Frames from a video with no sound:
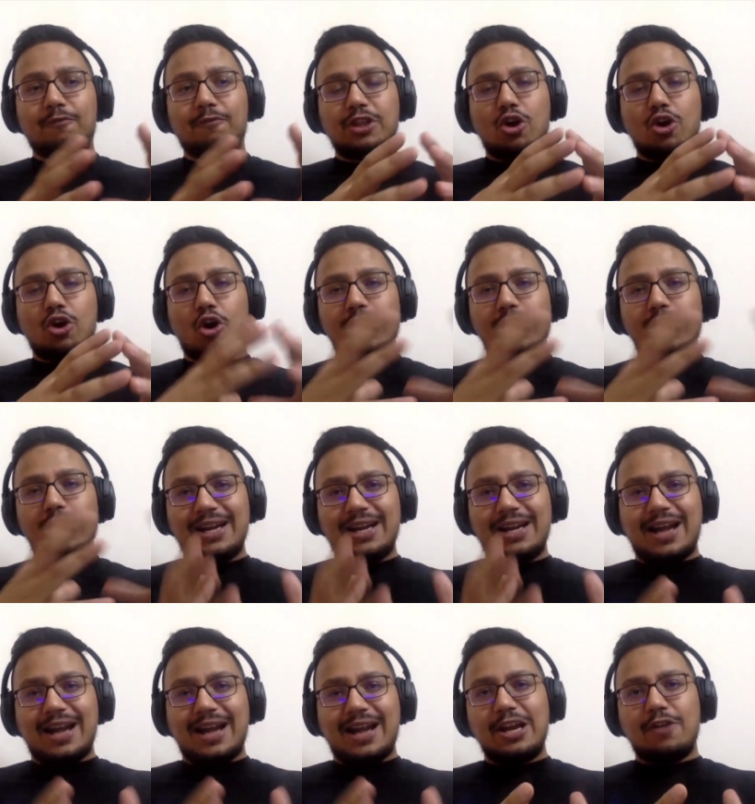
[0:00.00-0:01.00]
with all
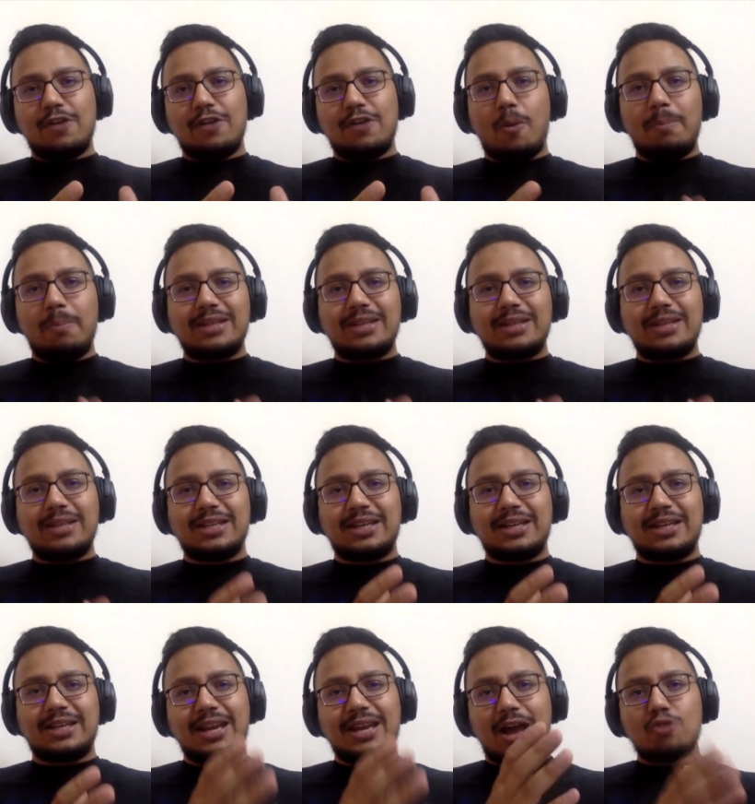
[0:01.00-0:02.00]
that kind of
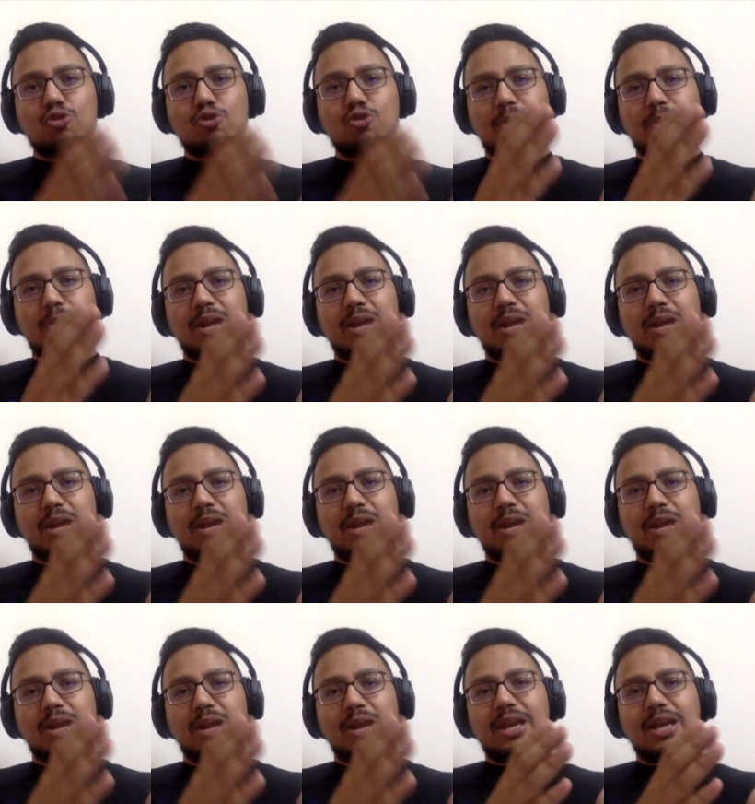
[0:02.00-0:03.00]
complexity now you bring
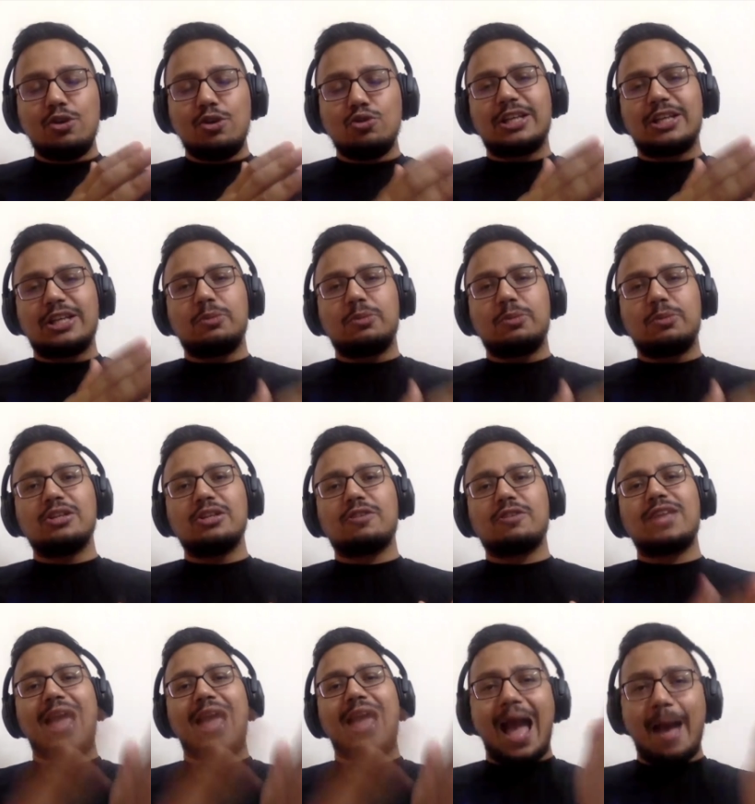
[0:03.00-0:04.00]
in the user
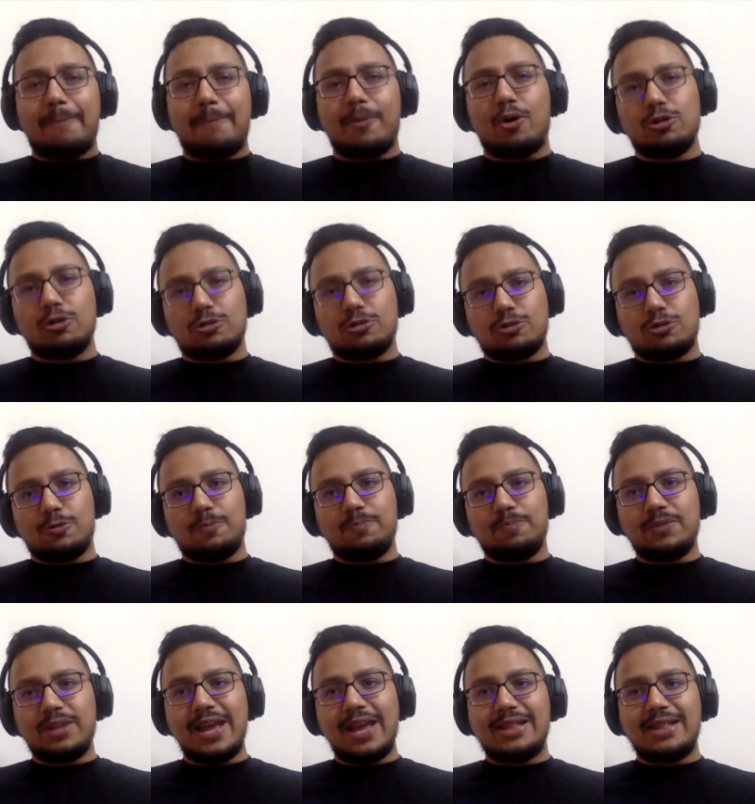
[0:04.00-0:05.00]
experience of the app
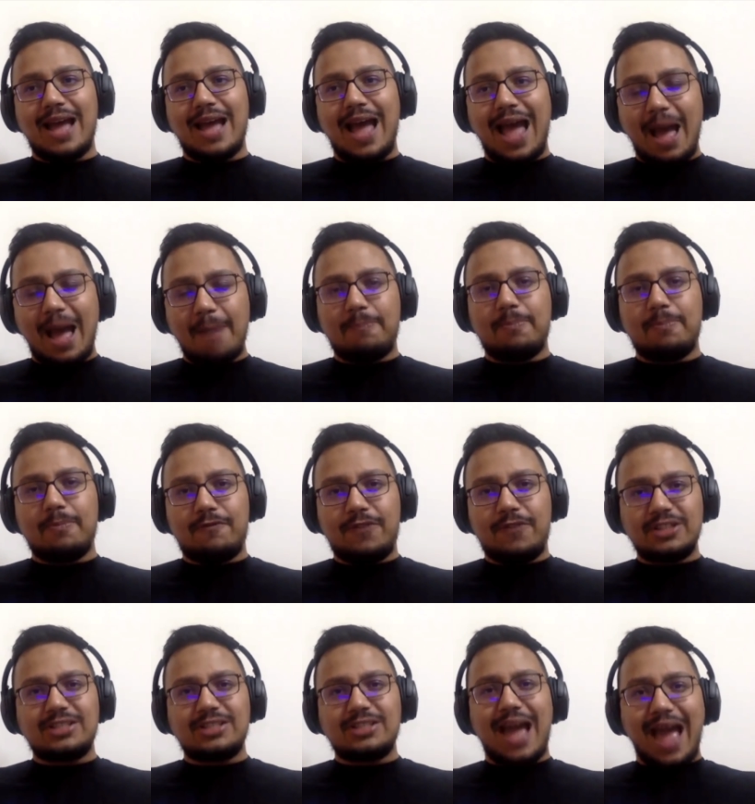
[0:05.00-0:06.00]
also like the app
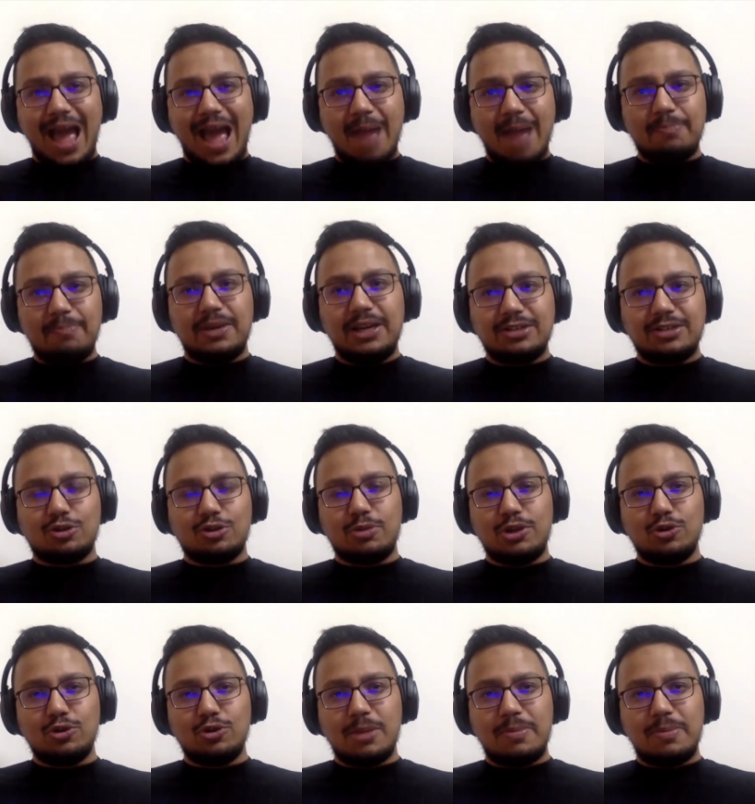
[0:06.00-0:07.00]
first the app needs to
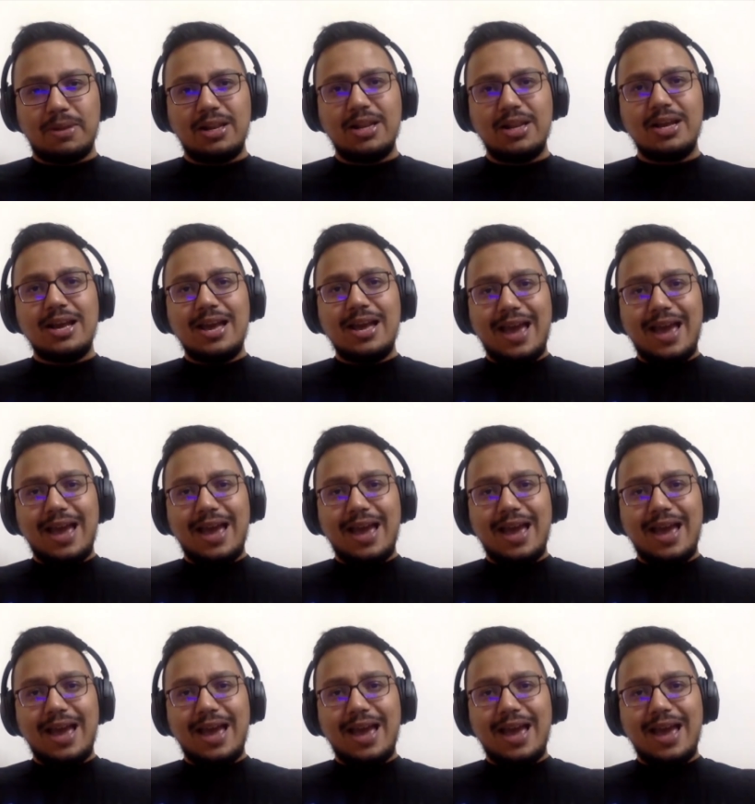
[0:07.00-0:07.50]
be usable